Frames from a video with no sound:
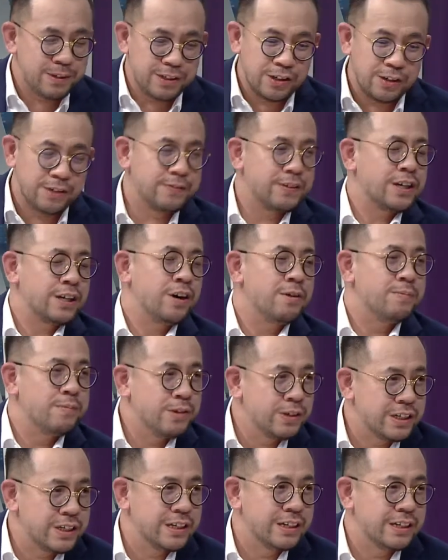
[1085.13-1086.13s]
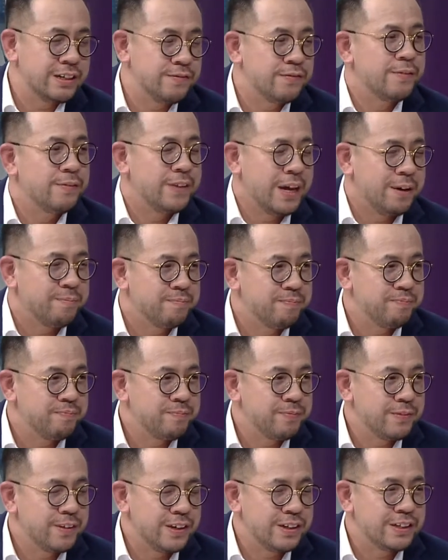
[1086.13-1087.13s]
has caused some sort of a
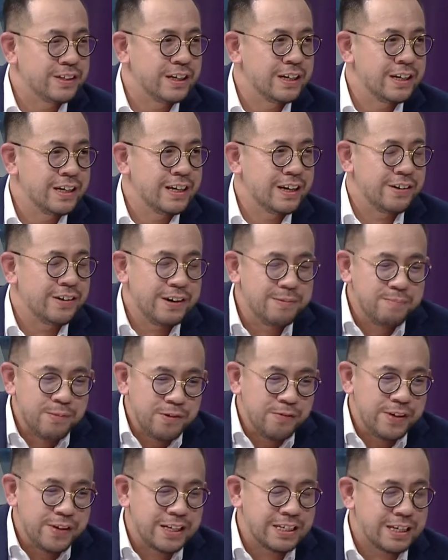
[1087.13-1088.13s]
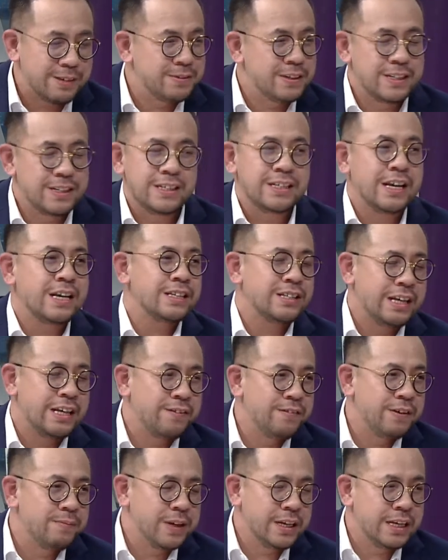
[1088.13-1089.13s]
commotion from them. You see,
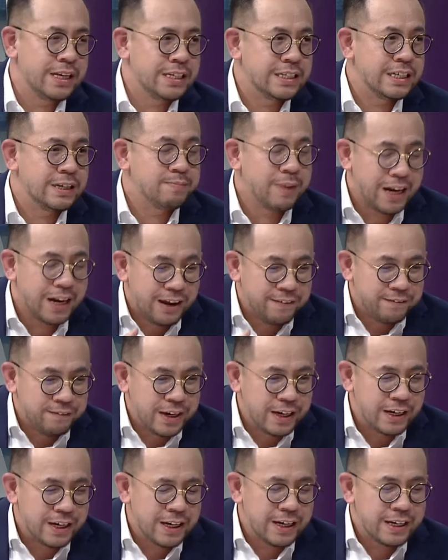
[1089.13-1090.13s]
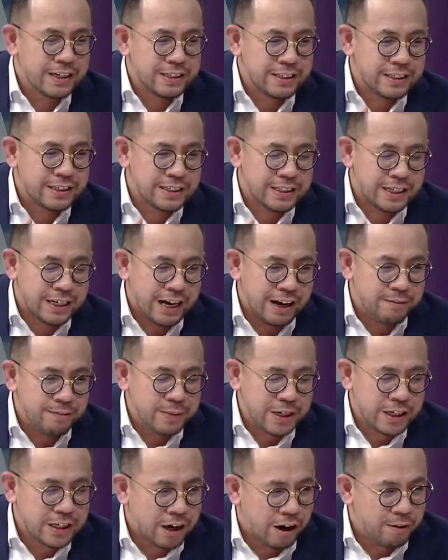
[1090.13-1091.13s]
removing subsidies has never been easy. But I
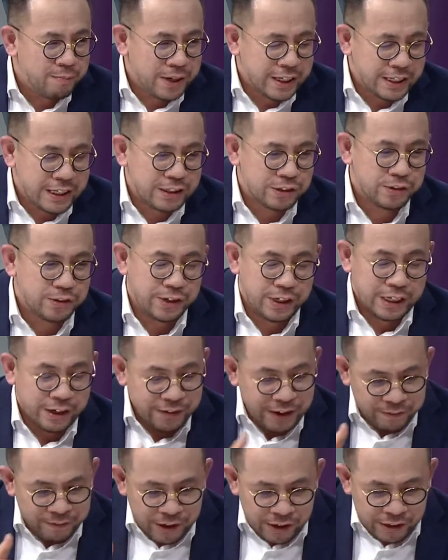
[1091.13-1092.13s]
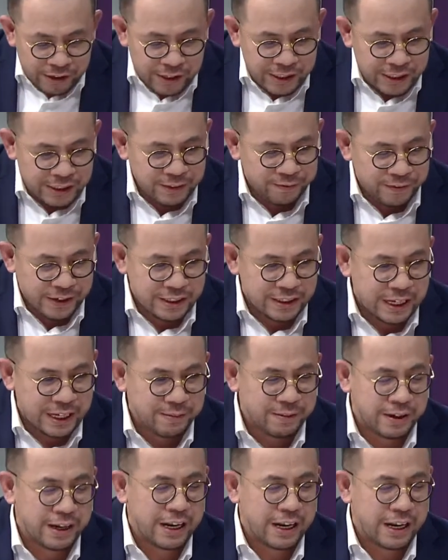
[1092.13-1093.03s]
think this is a government committed to doing that. We have